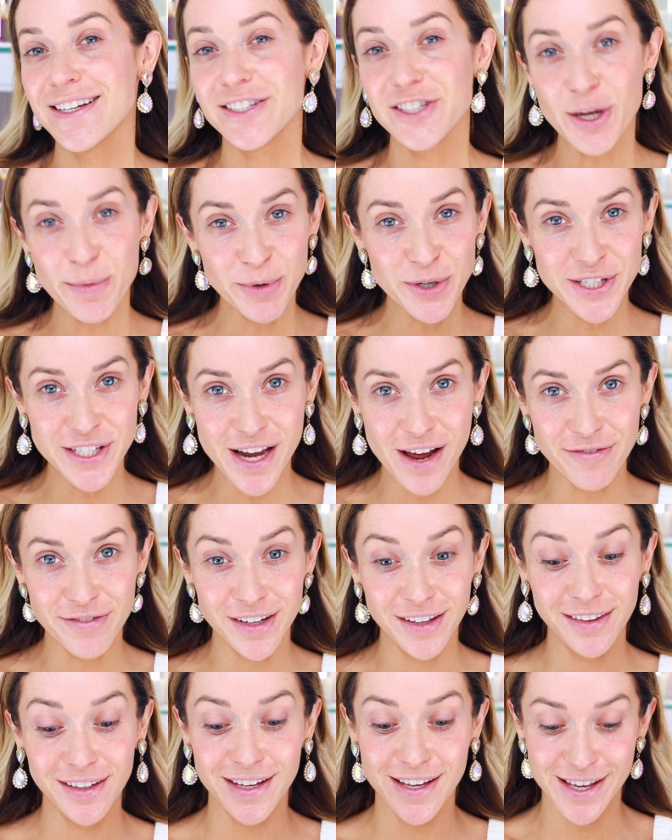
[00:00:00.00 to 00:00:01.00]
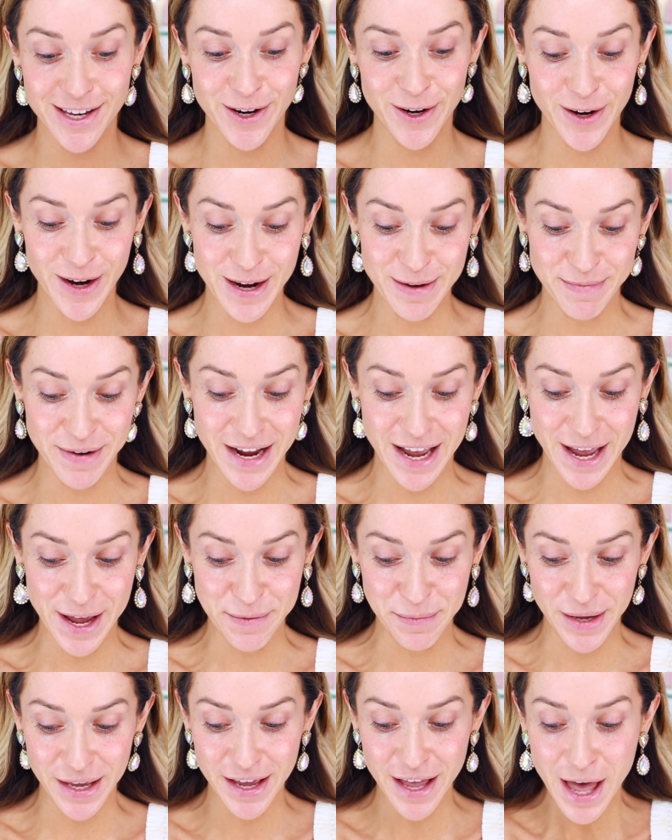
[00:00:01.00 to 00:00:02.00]
Summer's definitely here in
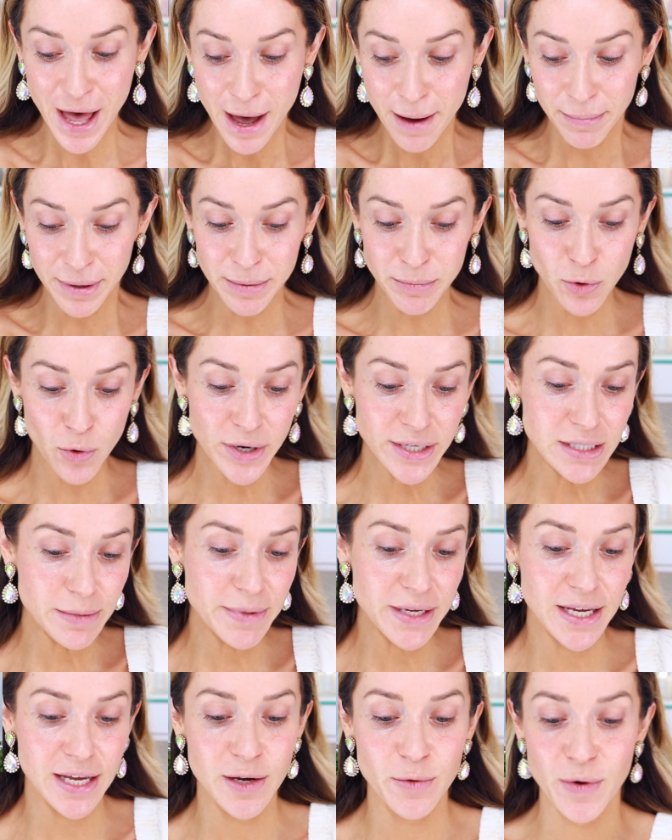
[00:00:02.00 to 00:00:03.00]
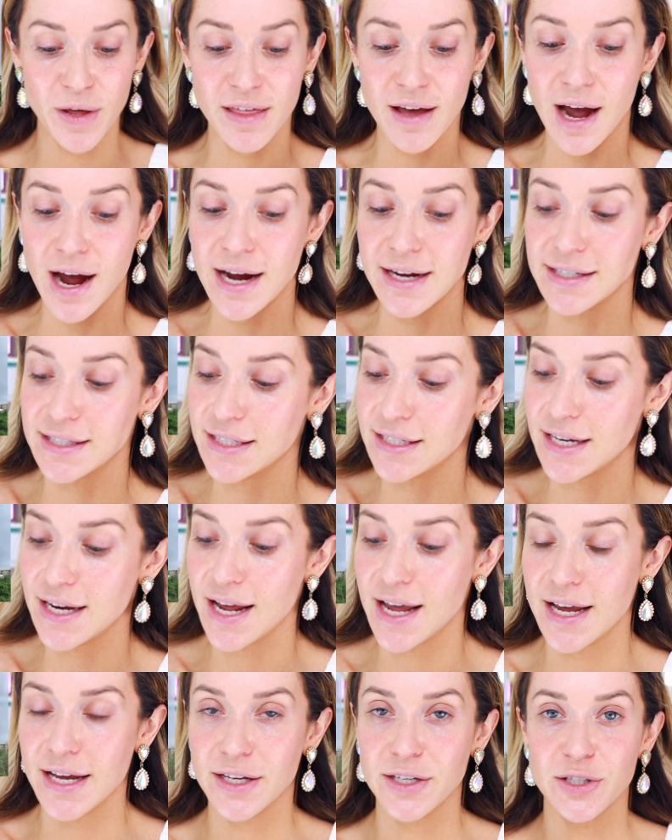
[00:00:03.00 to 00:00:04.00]
Miami, but I'm going to begin with eyes
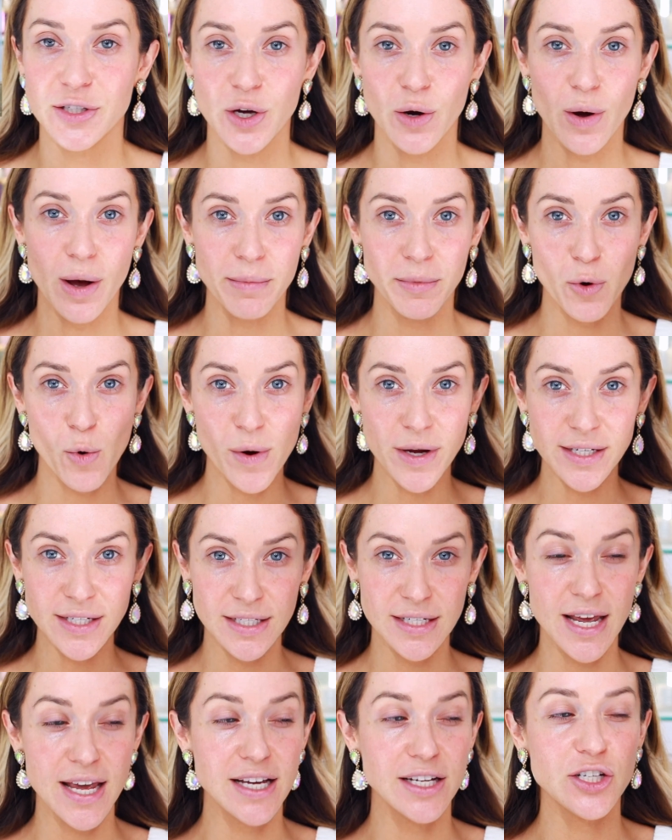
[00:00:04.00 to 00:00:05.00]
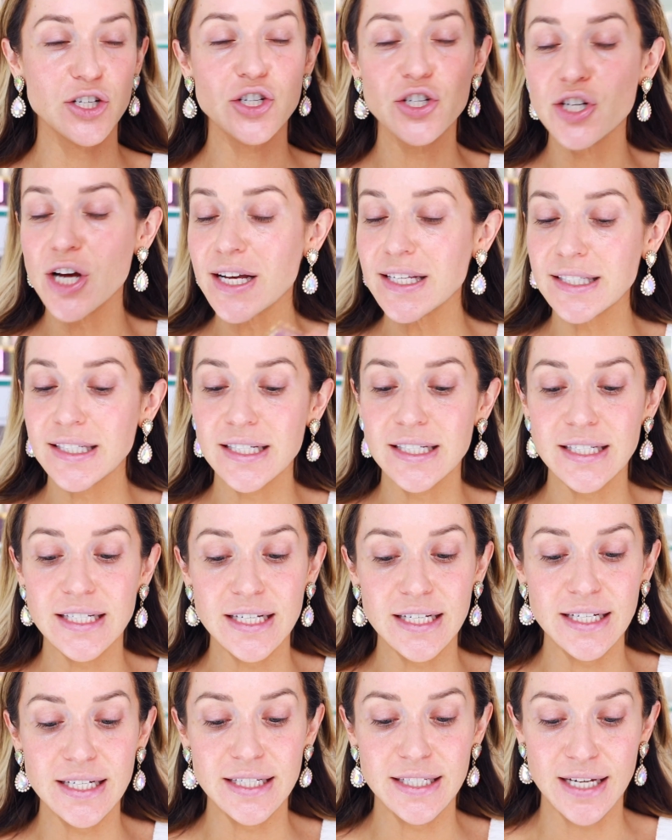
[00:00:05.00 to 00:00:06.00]
today. So I'm going to take just a
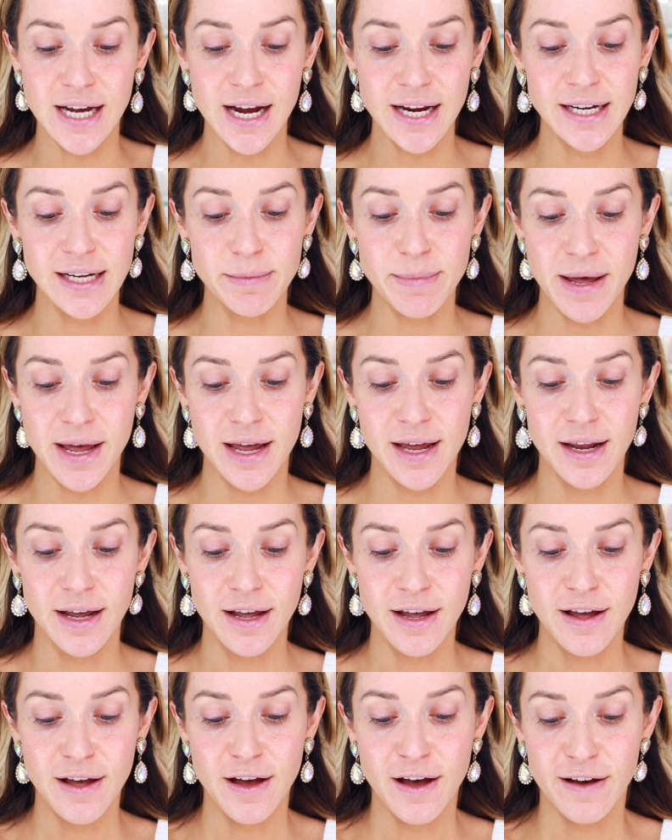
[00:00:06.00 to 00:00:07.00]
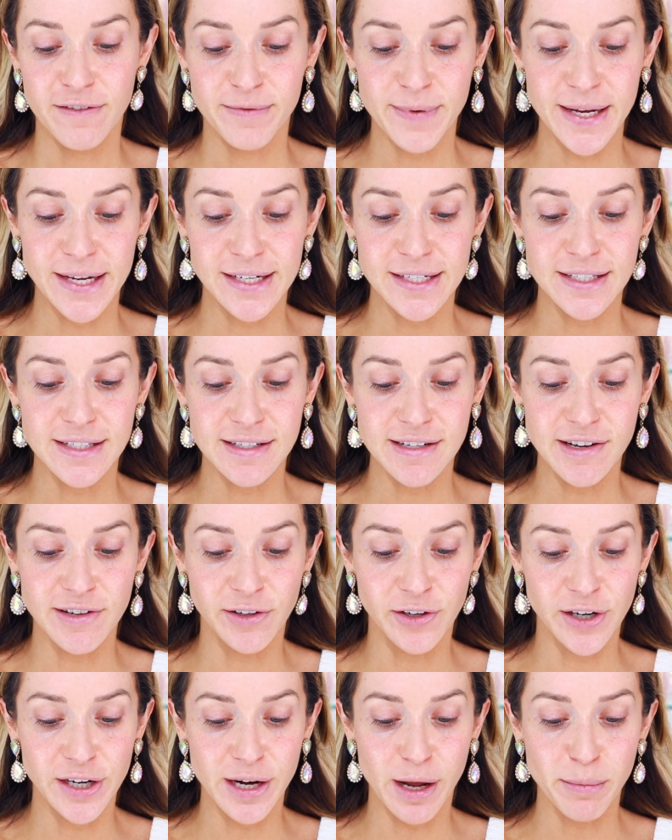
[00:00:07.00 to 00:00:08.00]
teeny tiny bit of my
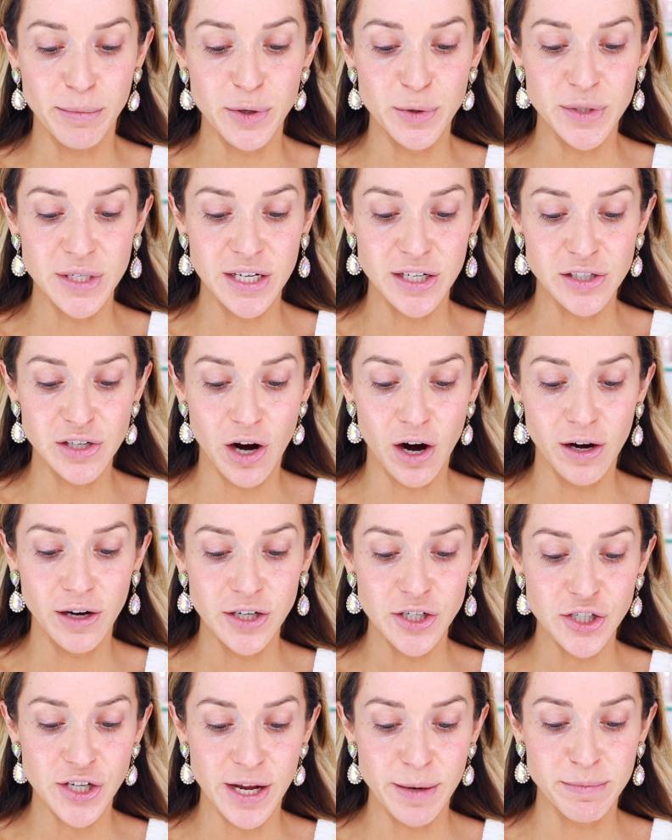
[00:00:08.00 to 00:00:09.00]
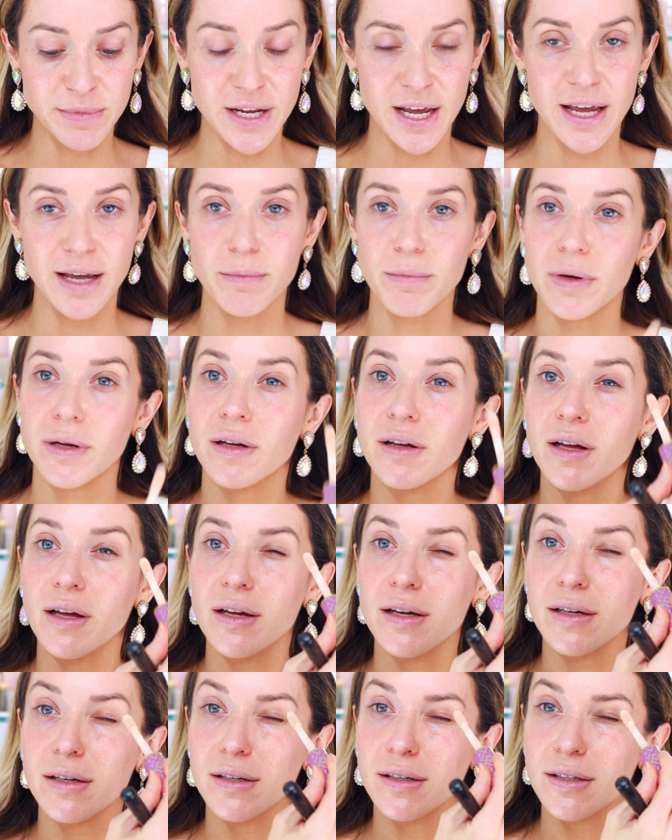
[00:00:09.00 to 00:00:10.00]
concealer and I'm using Tarte Shape Tape.
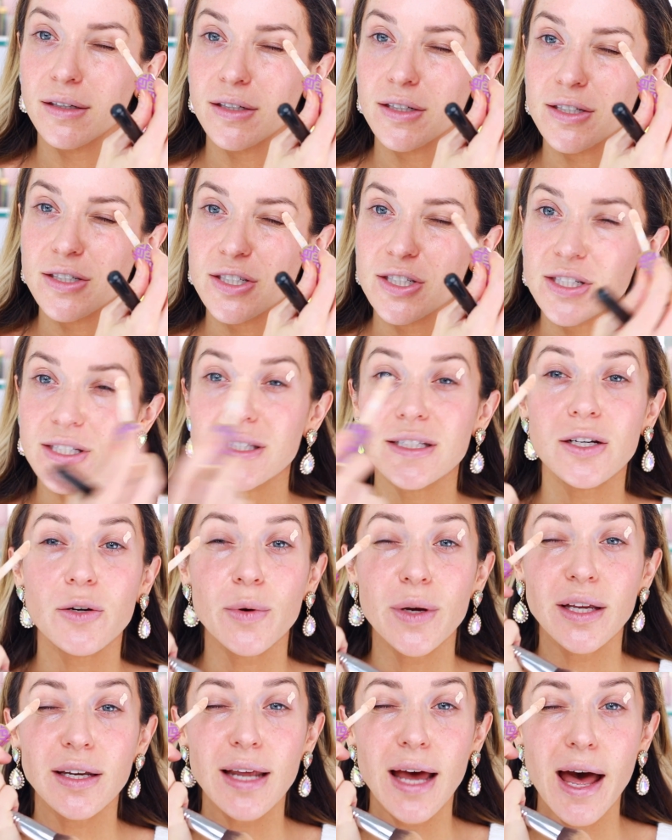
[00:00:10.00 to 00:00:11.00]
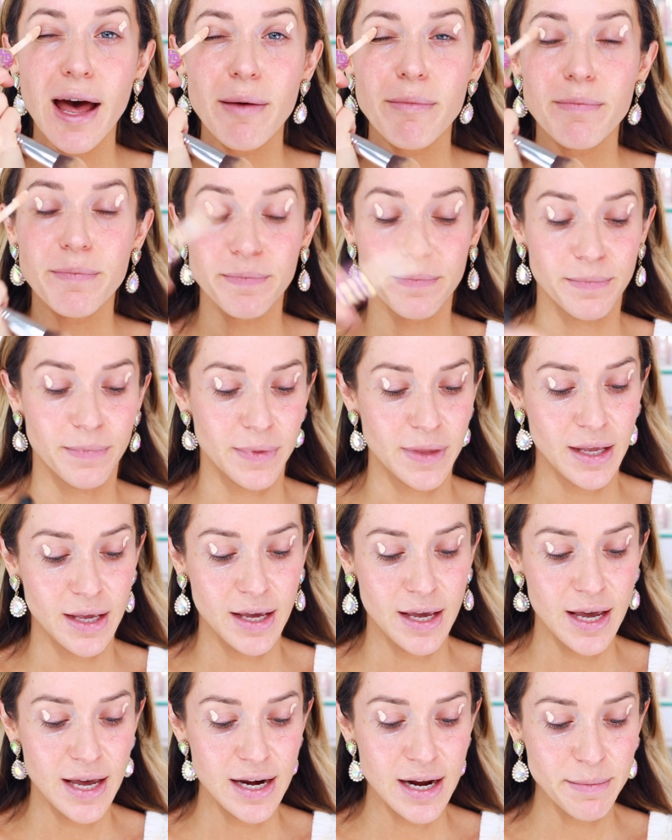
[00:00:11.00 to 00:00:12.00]
Just a quick dab.
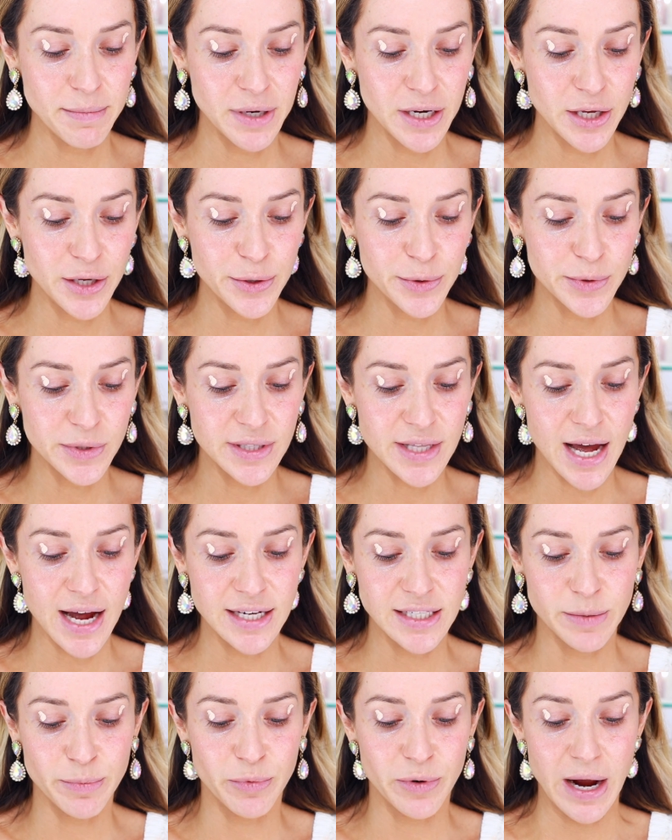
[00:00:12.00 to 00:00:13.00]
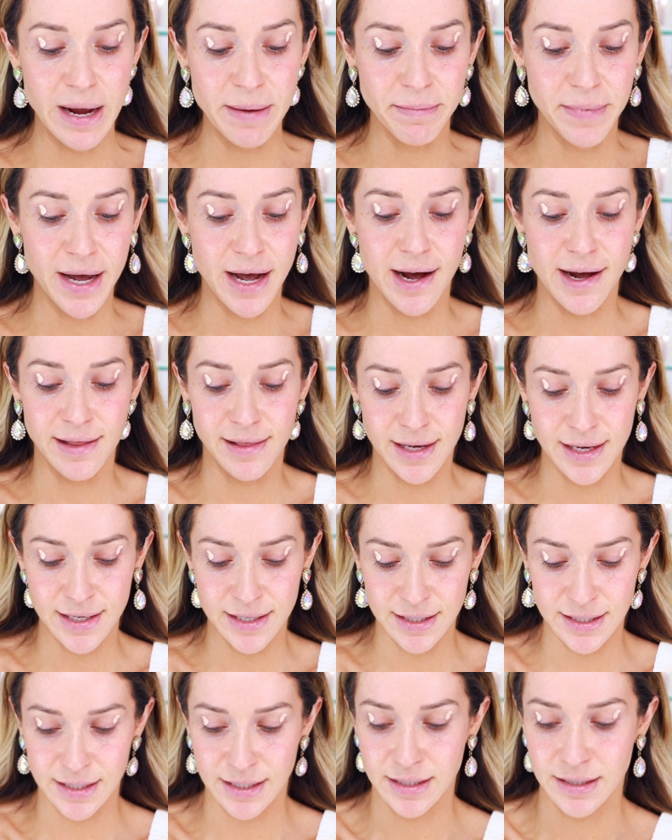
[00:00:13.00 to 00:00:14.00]
And I'm gonna use that to prime my
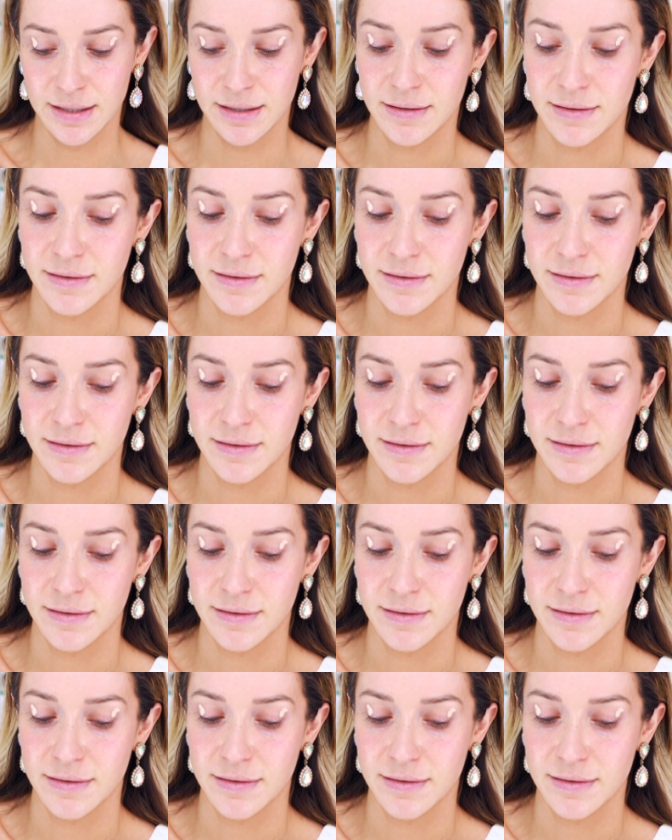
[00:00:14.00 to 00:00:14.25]
eyelids.